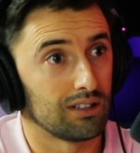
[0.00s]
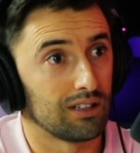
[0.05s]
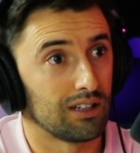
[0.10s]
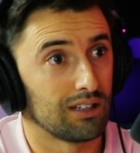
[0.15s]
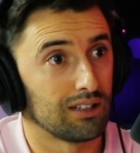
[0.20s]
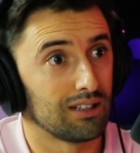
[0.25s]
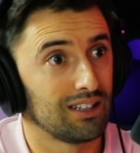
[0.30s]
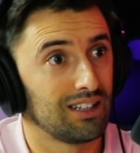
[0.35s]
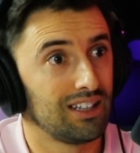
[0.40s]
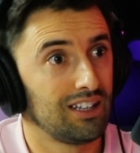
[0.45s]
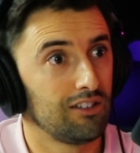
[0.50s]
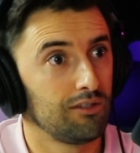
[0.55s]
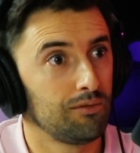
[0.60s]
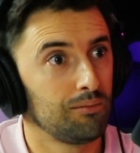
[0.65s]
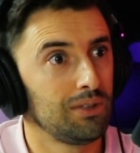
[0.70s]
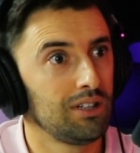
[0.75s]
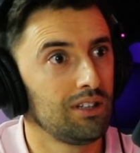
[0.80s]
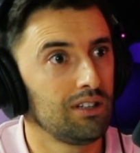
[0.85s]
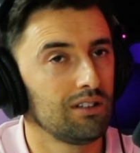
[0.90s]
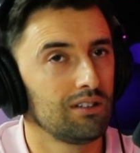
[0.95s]
and give
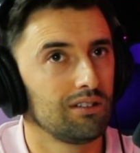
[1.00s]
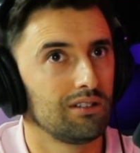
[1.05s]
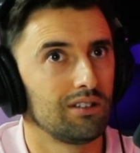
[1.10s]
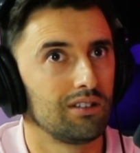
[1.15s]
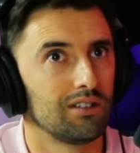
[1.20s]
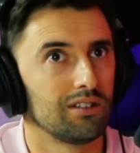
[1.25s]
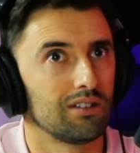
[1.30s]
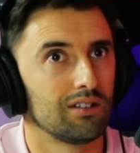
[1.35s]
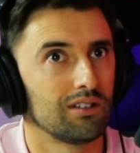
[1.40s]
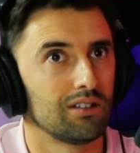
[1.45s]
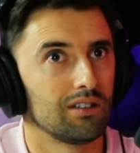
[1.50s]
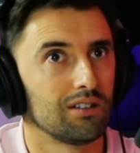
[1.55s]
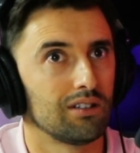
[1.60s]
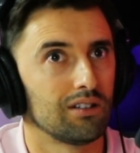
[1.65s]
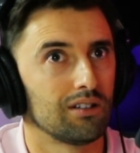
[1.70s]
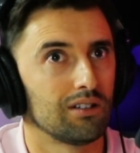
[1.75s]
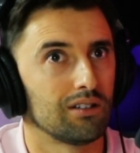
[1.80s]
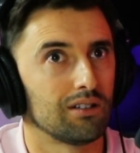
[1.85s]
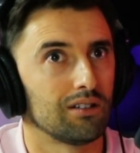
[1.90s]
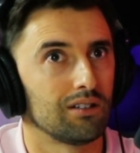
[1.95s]
me
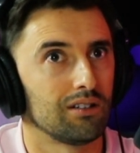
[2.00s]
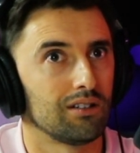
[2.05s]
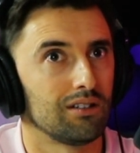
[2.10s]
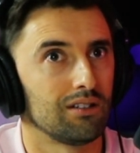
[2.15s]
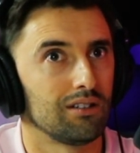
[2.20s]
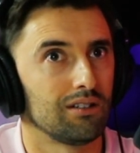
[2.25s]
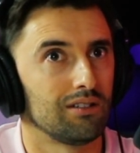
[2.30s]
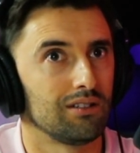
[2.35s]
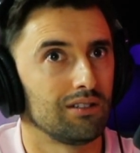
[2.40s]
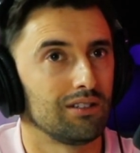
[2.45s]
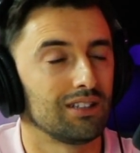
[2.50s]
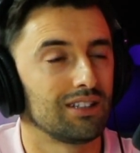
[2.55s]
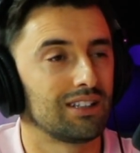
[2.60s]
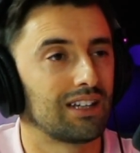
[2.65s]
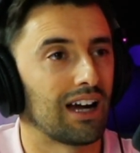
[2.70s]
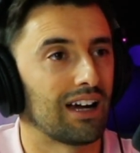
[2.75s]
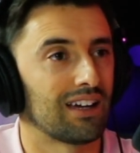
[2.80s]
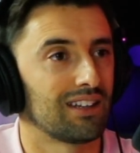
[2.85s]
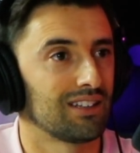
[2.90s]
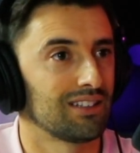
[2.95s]
the
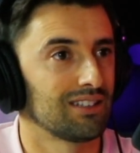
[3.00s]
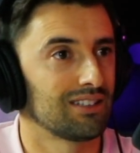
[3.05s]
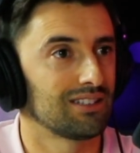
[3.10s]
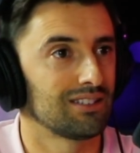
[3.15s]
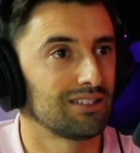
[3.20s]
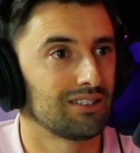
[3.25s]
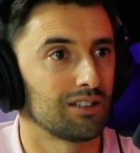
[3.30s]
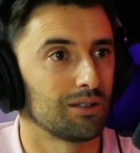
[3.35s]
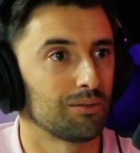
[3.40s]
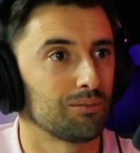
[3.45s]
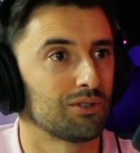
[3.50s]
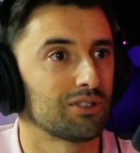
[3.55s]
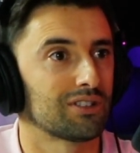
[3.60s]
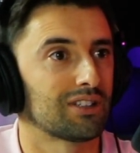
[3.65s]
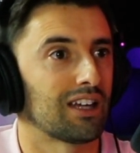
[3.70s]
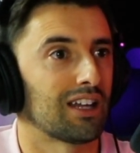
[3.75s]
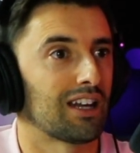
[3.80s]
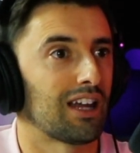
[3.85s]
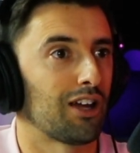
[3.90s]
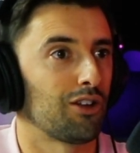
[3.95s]
guidance in terms,
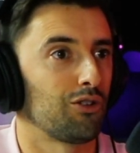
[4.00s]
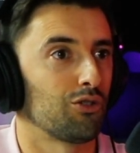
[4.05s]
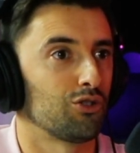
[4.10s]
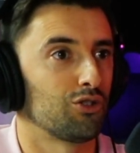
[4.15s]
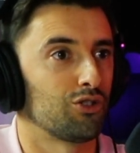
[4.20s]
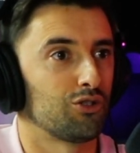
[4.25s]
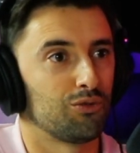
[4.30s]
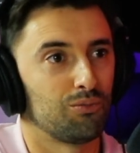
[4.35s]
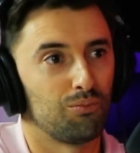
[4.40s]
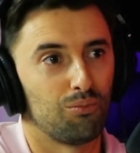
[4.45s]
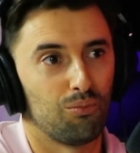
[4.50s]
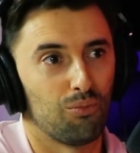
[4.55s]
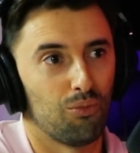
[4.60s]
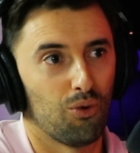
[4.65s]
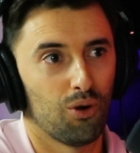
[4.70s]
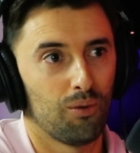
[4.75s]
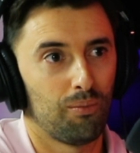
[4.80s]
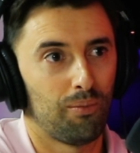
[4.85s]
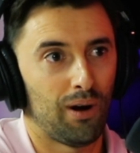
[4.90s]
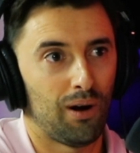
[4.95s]
can I use
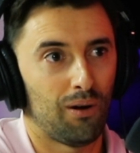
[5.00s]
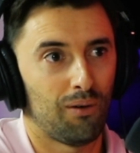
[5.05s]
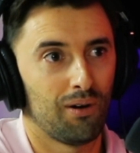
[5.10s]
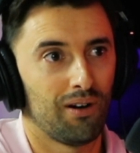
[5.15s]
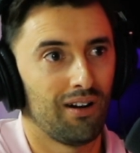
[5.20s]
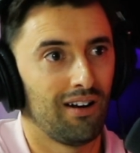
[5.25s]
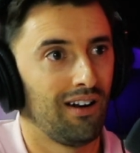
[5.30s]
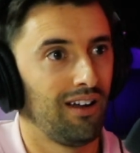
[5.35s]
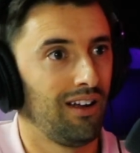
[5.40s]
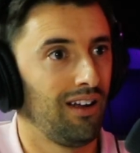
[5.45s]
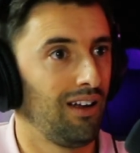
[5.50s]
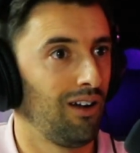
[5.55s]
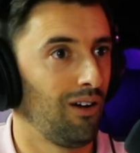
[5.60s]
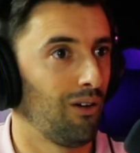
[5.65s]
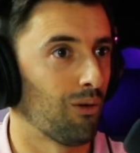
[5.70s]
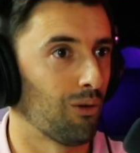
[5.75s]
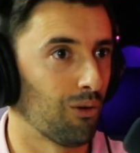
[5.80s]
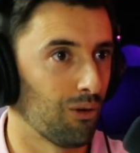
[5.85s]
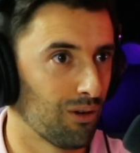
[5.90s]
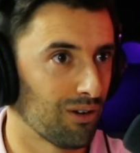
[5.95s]
more power
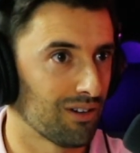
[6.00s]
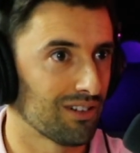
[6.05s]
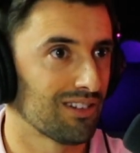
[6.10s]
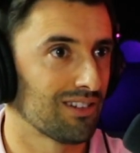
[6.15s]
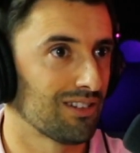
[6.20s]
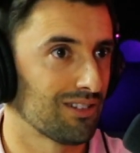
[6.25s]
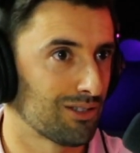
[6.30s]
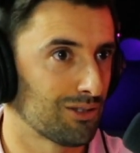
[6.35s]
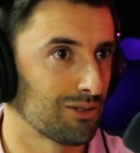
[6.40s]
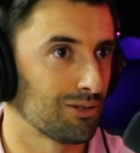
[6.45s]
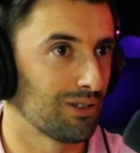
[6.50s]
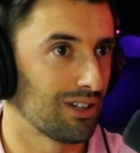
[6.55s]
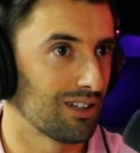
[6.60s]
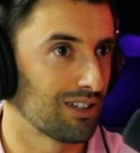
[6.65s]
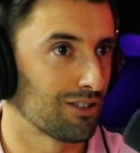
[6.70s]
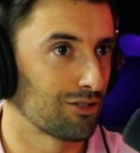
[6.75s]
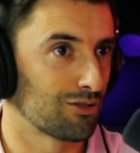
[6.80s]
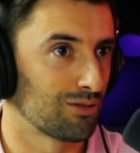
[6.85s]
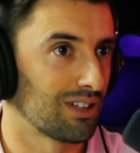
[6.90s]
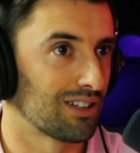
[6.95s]
or
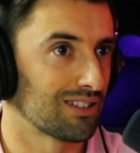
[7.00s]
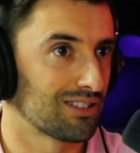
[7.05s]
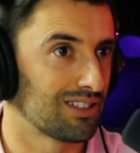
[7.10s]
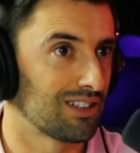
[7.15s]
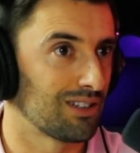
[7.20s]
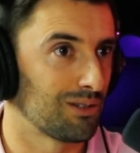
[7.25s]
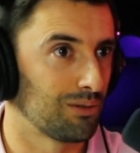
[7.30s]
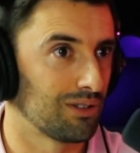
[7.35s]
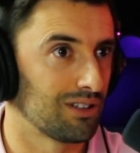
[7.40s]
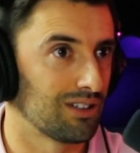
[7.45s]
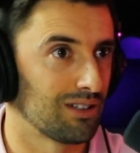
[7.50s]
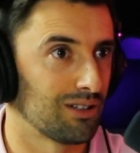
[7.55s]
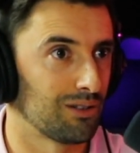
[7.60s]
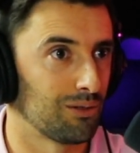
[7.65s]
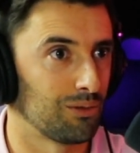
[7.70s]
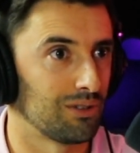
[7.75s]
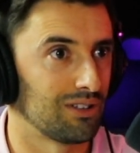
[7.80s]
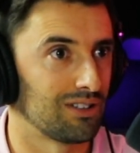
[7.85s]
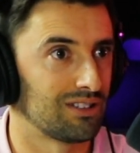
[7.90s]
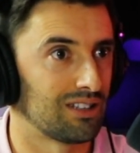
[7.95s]
should I stay with
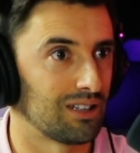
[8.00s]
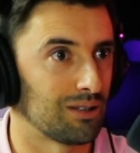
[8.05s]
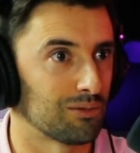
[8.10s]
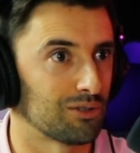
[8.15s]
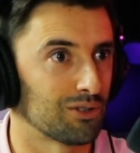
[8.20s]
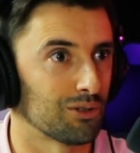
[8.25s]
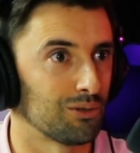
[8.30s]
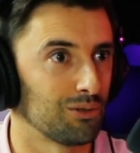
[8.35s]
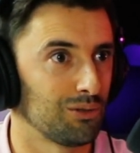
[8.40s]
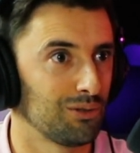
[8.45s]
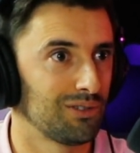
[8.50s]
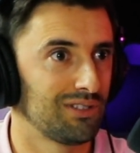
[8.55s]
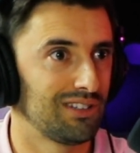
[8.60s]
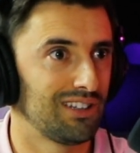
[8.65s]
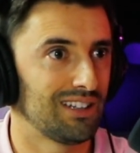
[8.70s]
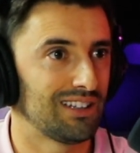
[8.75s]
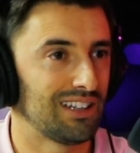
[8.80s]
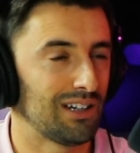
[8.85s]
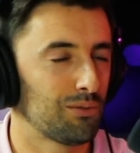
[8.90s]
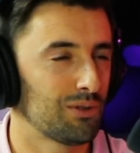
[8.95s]
the same? So
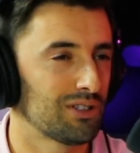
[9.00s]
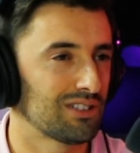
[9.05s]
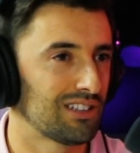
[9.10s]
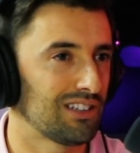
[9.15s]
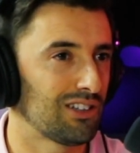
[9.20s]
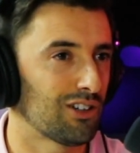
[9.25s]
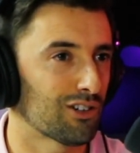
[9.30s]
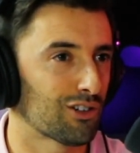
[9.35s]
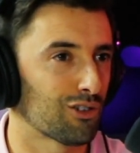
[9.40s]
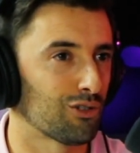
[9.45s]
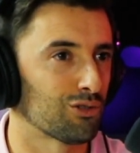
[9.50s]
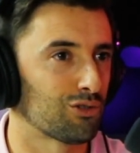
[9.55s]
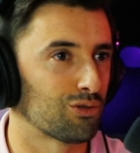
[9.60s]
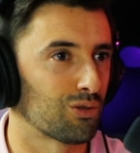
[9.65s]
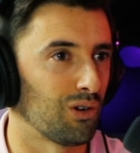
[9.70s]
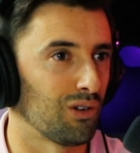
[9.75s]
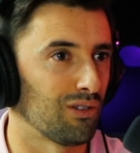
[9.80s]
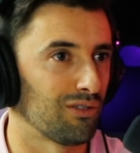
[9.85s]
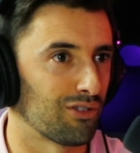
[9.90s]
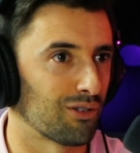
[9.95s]
there was a lot of
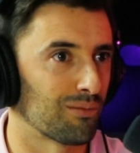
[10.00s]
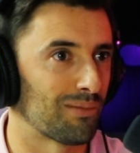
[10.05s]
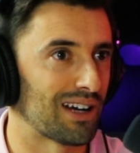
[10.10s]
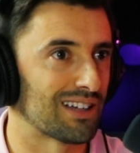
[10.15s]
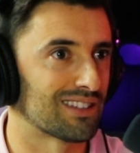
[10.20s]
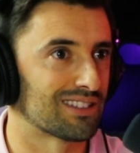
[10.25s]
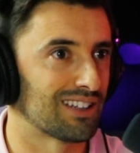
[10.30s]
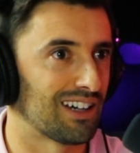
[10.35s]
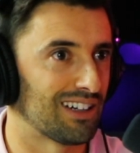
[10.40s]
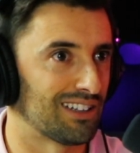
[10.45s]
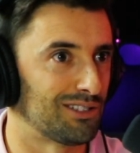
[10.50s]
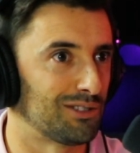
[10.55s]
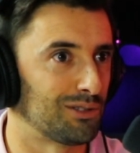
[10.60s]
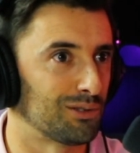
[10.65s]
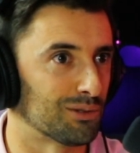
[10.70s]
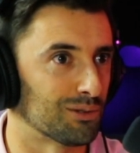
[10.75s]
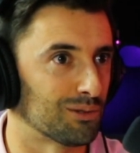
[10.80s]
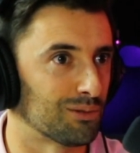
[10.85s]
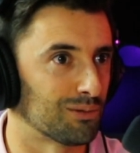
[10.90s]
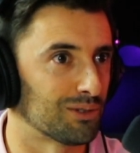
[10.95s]
control from my side
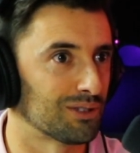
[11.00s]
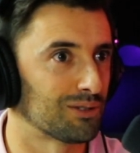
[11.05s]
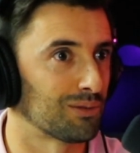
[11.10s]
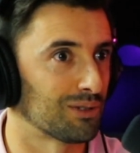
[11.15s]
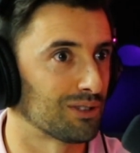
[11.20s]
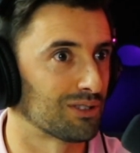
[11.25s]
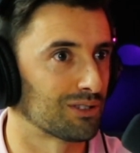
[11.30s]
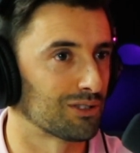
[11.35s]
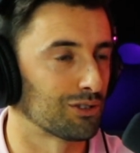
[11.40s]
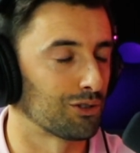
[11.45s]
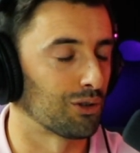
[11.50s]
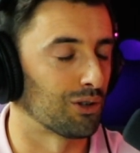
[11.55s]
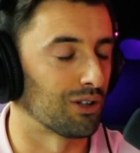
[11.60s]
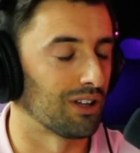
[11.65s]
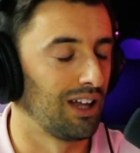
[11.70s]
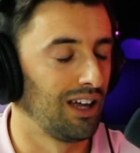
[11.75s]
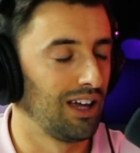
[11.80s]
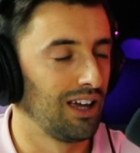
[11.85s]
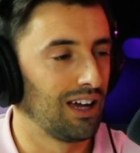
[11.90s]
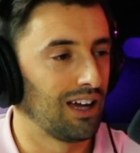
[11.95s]
too, which was good.
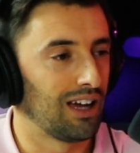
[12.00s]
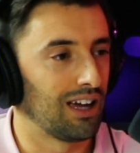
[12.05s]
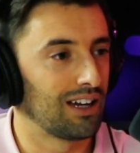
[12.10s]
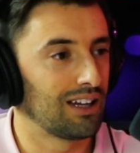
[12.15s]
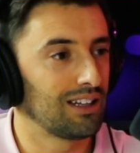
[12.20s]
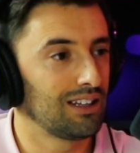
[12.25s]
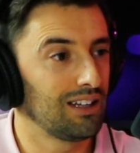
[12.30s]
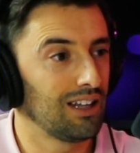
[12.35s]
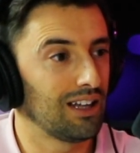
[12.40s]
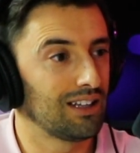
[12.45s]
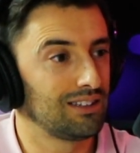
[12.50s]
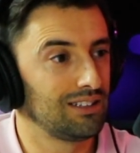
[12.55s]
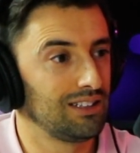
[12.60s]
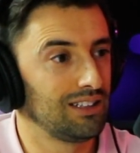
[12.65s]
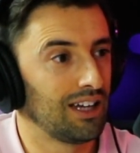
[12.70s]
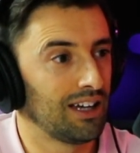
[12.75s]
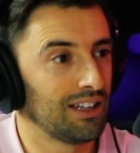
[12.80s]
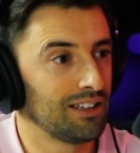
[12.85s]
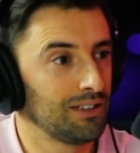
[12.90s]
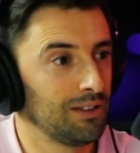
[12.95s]
And then at
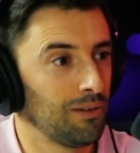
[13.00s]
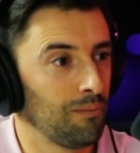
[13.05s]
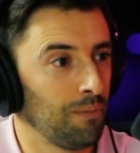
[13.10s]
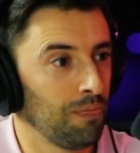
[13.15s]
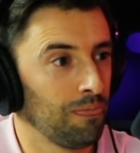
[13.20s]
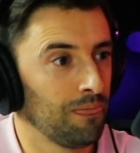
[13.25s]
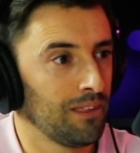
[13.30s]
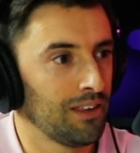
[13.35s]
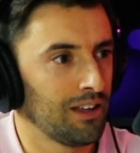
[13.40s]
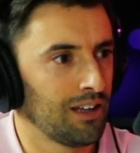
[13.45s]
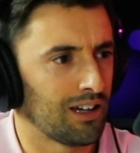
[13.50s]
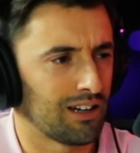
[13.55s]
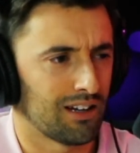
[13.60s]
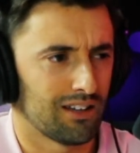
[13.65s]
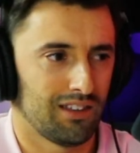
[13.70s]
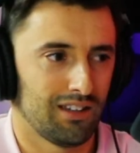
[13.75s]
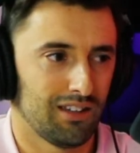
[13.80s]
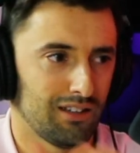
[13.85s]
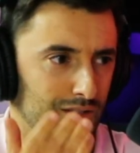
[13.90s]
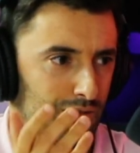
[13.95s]
the end, and I
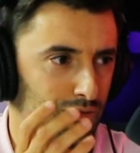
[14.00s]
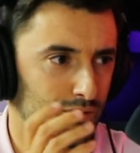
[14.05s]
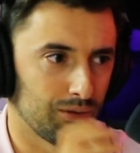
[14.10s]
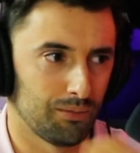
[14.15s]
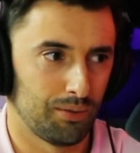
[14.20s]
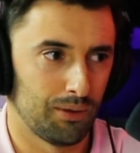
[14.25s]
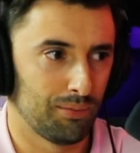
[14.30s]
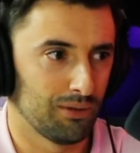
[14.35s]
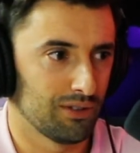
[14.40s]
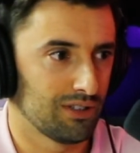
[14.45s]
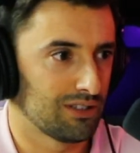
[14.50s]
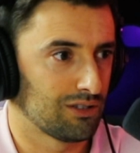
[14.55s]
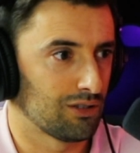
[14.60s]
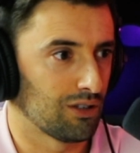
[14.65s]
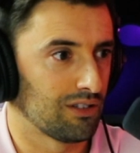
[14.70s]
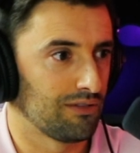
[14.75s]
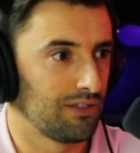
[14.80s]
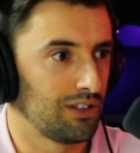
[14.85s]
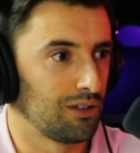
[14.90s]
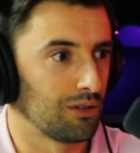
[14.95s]
think for the people that
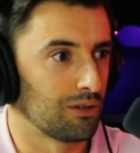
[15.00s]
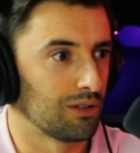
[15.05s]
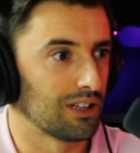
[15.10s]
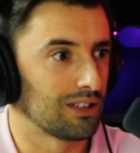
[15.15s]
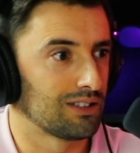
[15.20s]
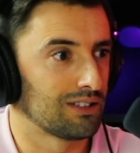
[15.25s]
saw the video,